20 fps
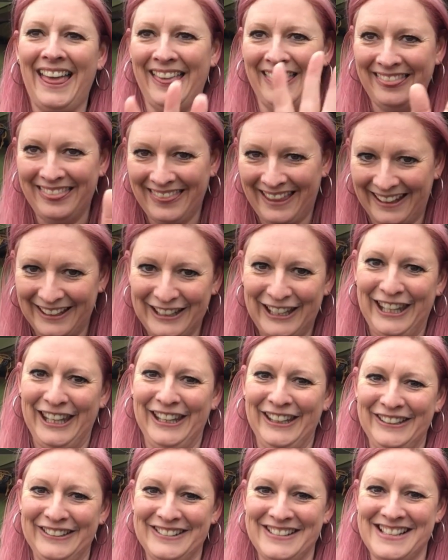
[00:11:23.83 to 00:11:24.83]
And thank
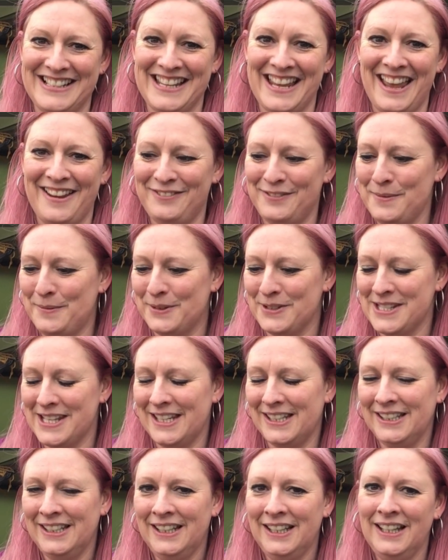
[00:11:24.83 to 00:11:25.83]
you to
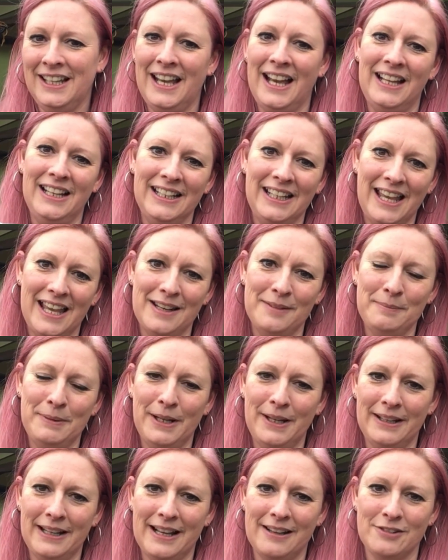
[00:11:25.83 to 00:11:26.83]
everybody. And again,
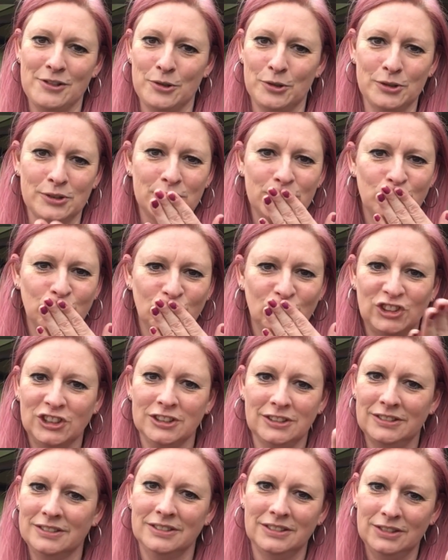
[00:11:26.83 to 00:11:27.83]
Burton Outdoors,
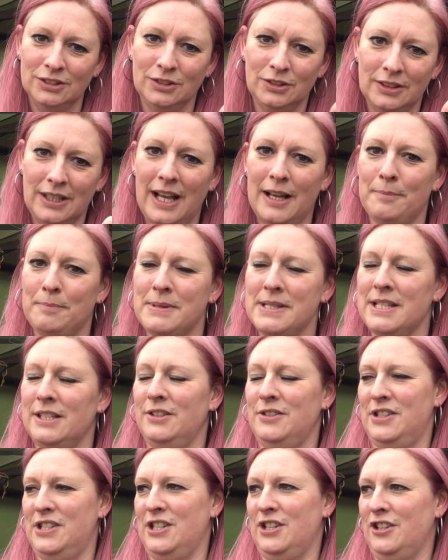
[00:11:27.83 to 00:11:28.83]

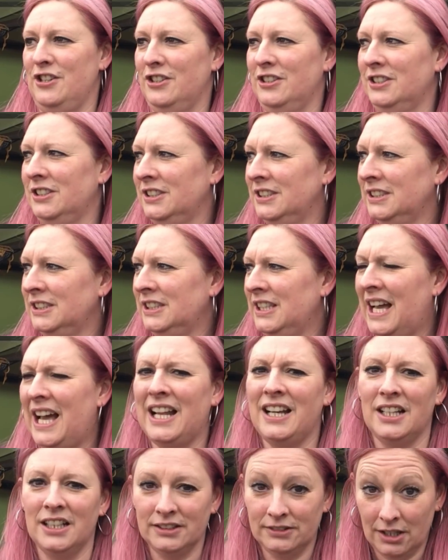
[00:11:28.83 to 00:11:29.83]
absolute star.
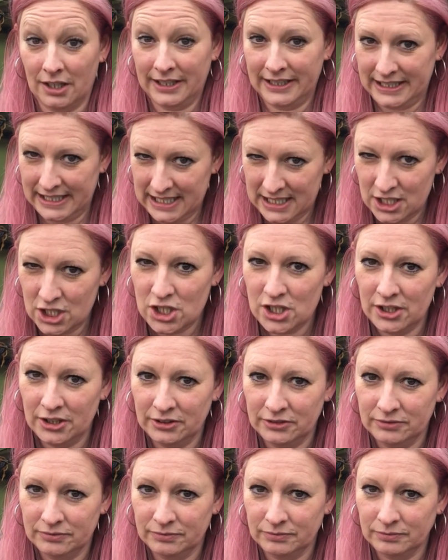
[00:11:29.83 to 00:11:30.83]
And I needed you.
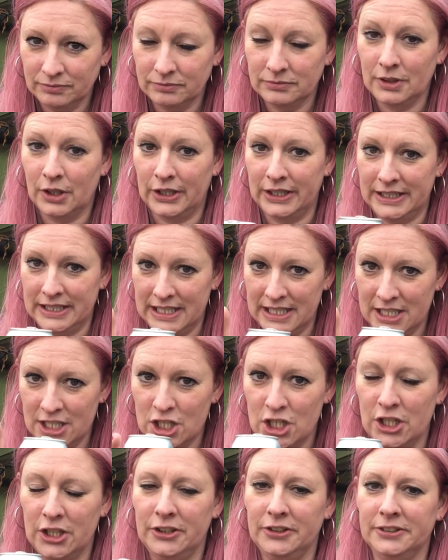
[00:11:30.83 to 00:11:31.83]
I
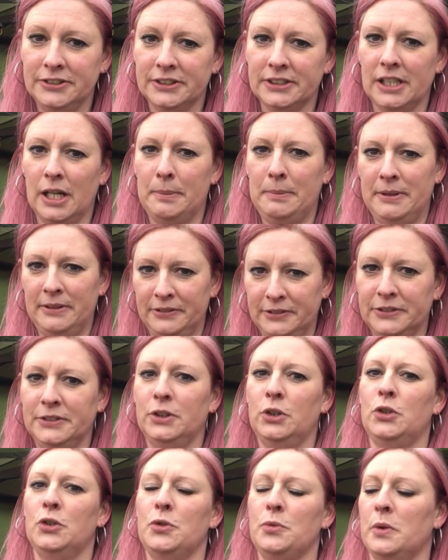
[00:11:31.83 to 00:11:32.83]
needed you. A couple of
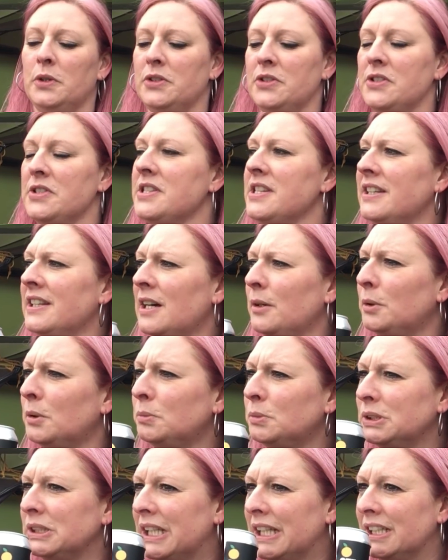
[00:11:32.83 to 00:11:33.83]
odd ones in that
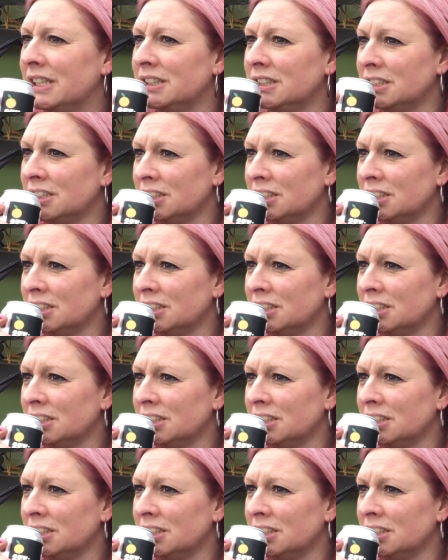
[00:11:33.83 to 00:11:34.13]
one, weren't there?